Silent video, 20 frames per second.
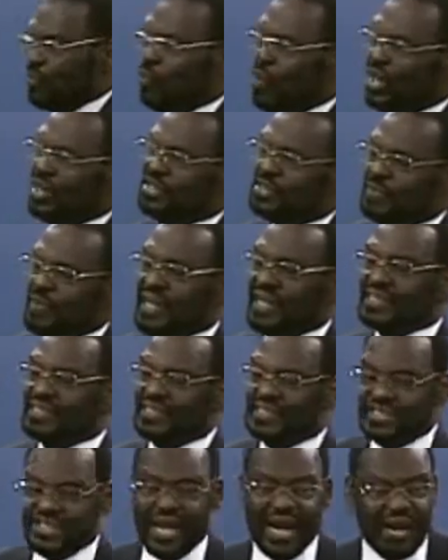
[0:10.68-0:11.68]
it, what is being
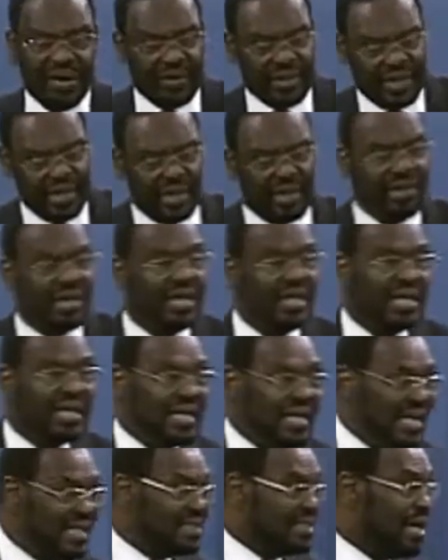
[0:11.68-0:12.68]
shared here
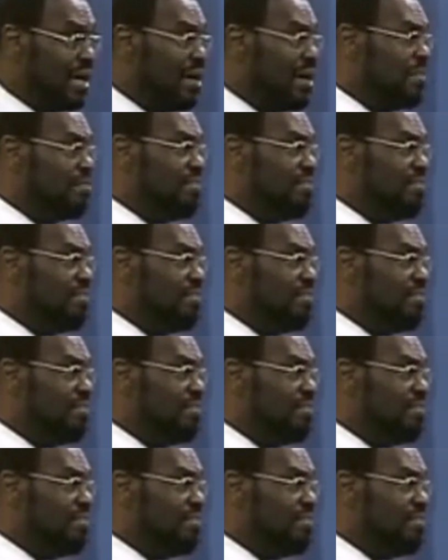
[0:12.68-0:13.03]
is a